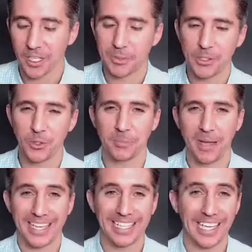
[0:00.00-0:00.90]
we're going to be talking
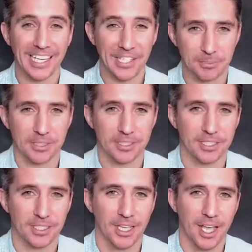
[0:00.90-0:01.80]
about
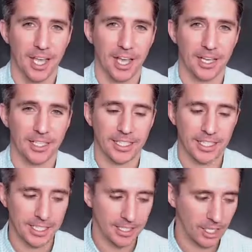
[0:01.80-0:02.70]
engagement, uh,
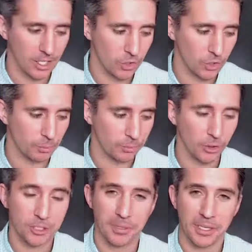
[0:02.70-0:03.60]
getting your
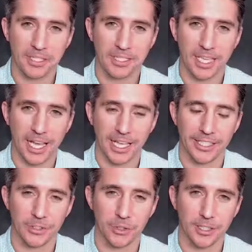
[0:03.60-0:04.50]
prospects
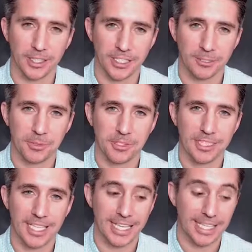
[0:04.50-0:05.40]
and your
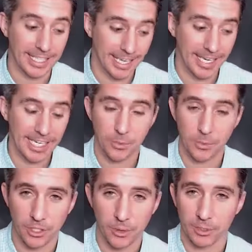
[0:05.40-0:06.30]
customers engaged
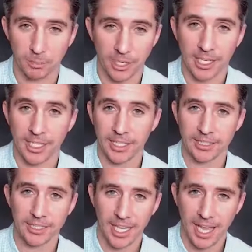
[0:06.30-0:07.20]
with you as a
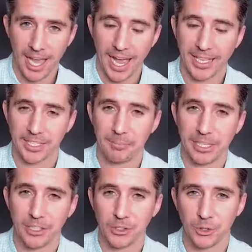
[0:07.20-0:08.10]
brand, and
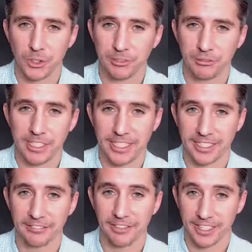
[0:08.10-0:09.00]
making sure they really
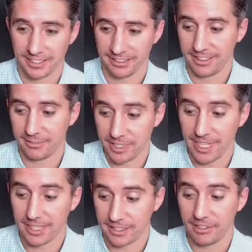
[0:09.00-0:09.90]
kind of like
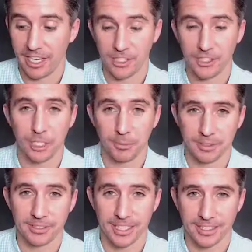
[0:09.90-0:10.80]
take the relationship
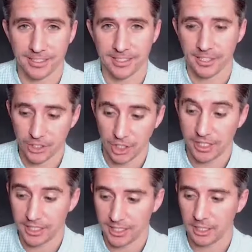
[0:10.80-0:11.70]
and, and uh, turn
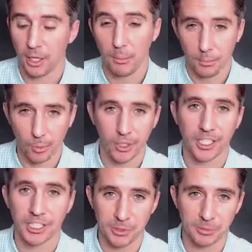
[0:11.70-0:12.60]
it into more
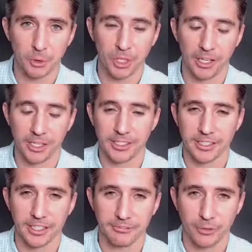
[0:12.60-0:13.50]
customers, more
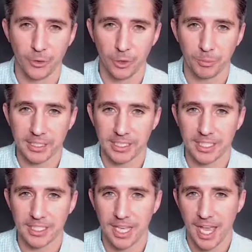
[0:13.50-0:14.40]
clients for your
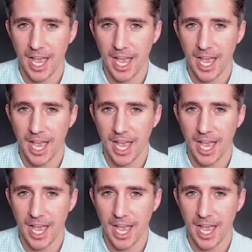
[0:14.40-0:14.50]
business.